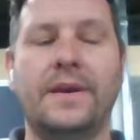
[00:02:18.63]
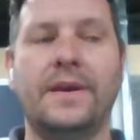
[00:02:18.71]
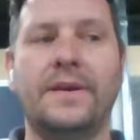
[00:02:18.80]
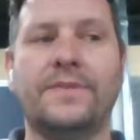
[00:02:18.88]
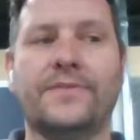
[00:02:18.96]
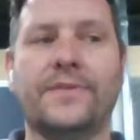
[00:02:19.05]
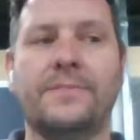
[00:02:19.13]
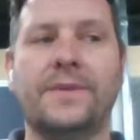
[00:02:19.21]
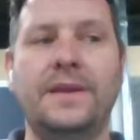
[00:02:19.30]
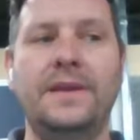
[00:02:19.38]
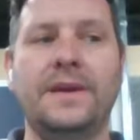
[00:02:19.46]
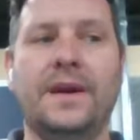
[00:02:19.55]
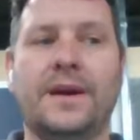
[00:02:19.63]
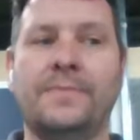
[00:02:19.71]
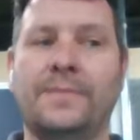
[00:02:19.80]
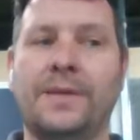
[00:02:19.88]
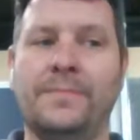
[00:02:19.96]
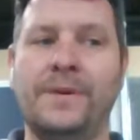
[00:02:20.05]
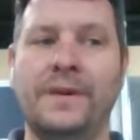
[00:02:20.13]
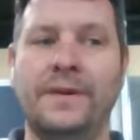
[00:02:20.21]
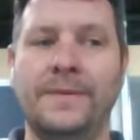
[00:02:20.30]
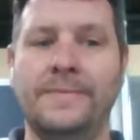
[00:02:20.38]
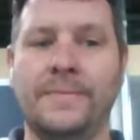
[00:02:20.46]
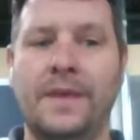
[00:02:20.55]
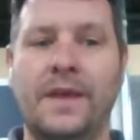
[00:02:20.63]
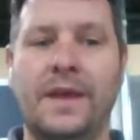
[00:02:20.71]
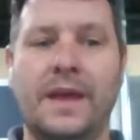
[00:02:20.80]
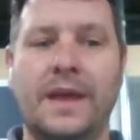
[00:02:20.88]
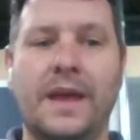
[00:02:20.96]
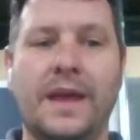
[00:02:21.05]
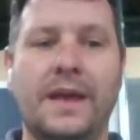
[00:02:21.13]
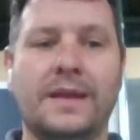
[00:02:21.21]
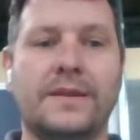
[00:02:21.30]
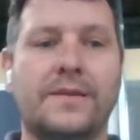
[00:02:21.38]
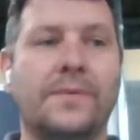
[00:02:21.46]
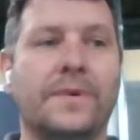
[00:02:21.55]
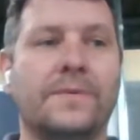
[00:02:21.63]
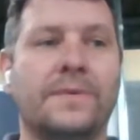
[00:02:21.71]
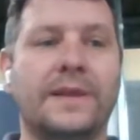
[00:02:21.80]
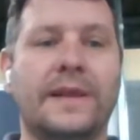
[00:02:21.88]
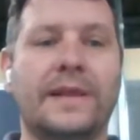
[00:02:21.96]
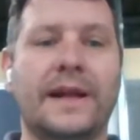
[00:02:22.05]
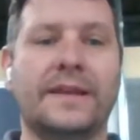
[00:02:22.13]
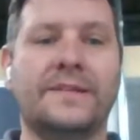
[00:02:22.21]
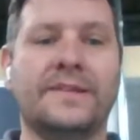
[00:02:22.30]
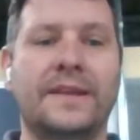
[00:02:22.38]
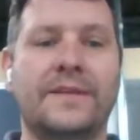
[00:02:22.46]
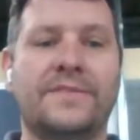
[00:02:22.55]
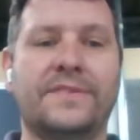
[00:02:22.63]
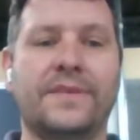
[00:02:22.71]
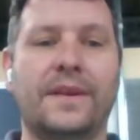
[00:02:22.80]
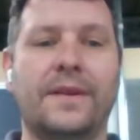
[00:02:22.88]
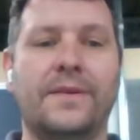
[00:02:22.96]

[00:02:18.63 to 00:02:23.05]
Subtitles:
He's from ER Plumbing, and we're really glad Steve's